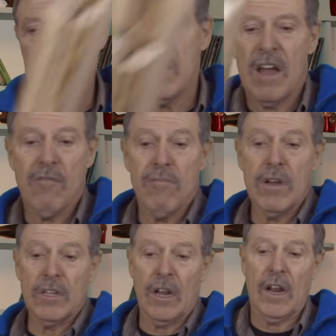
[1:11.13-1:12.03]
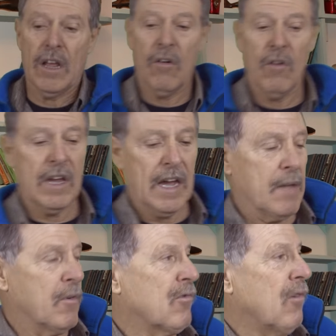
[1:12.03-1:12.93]
Now recently I
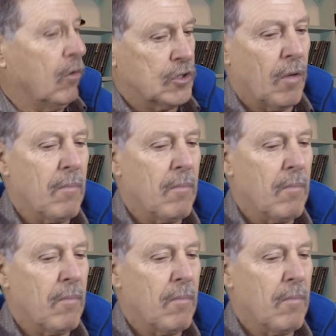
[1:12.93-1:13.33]
came across,